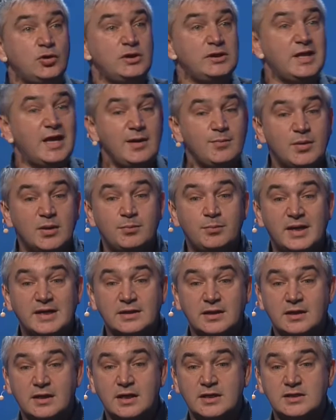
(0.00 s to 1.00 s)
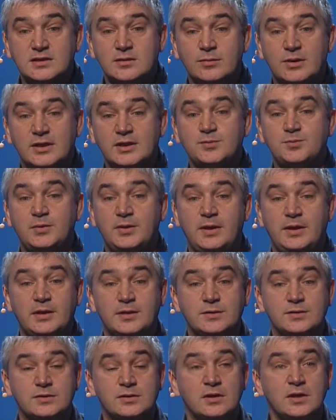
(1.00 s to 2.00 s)
to enable better customer
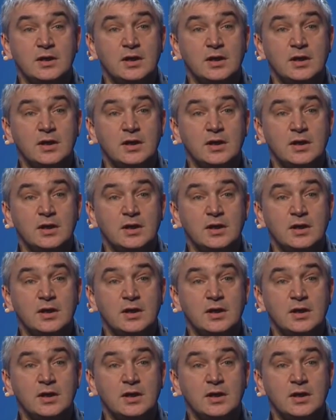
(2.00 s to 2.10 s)
experience?